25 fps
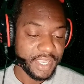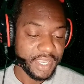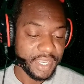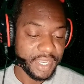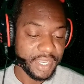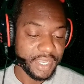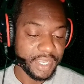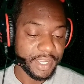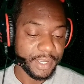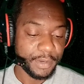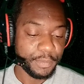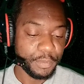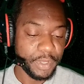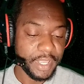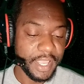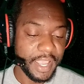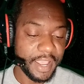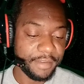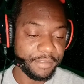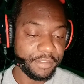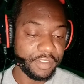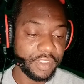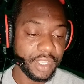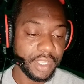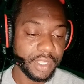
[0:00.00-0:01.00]
Uh, we
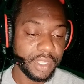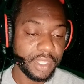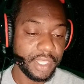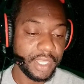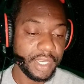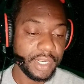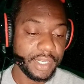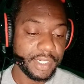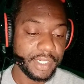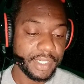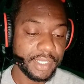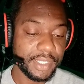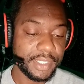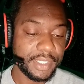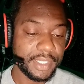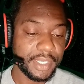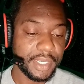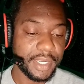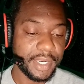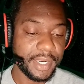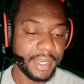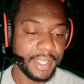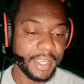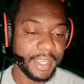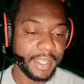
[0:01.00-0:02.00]
have nothing to
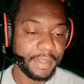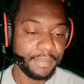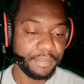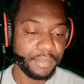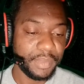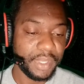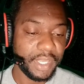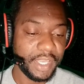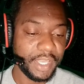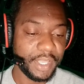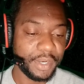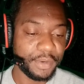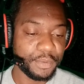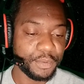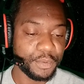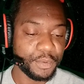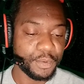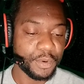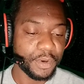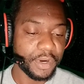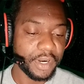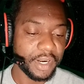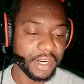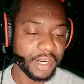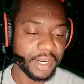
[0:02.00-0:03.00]
claim in
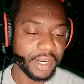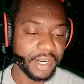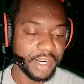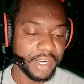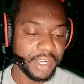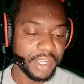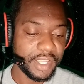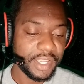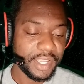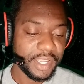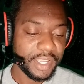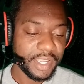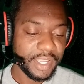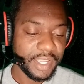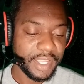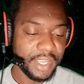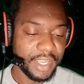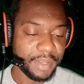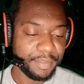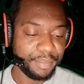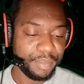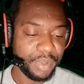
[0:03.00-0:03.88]
our uh,